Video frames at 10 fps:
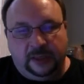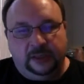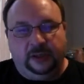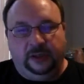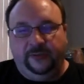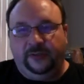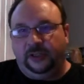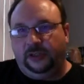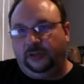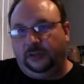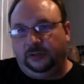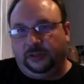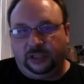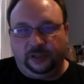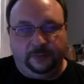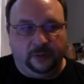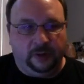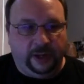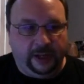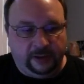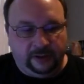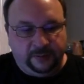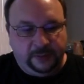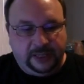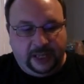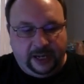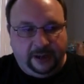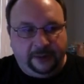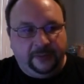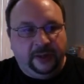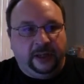So if it's true, just go ahead and spit that out.